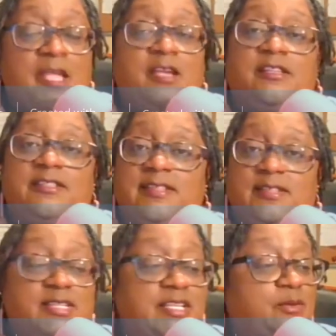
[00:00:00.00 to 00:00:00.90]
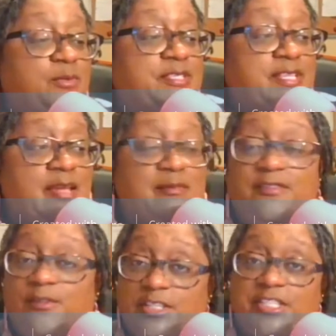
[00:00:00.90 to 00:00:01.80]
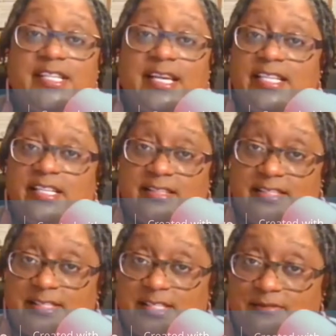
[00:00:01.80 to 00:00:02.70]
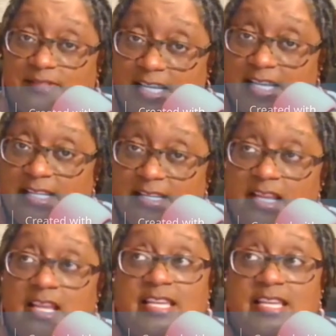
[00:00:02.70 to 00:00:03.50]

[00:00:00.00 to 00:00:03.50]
Because Nene was saying before she got any of this stuff done,